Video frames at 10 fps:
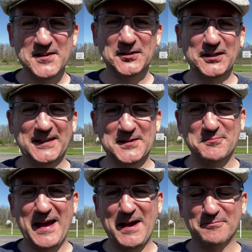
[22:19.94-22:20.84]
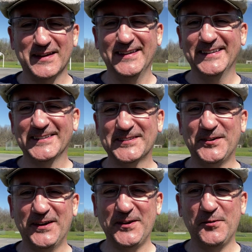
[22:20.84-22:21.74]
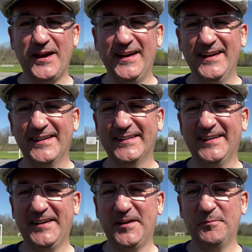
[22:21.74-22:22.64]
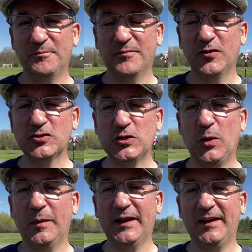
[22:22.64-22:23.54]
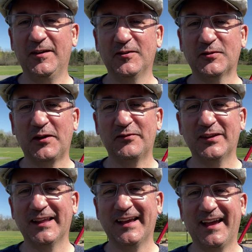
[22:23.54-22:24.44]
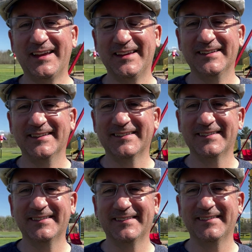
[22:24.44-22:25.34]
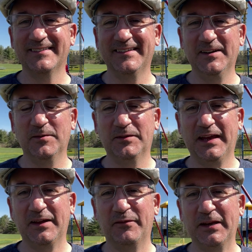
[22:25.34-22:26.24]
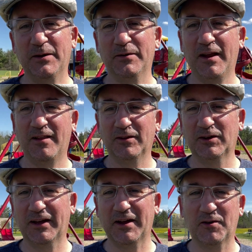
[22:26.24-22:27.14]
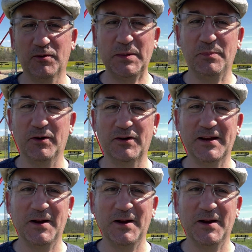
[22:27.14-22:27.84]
Look at the map. So anyway, there's nobody here, so I feel like I can, take a video and not look like a creeper,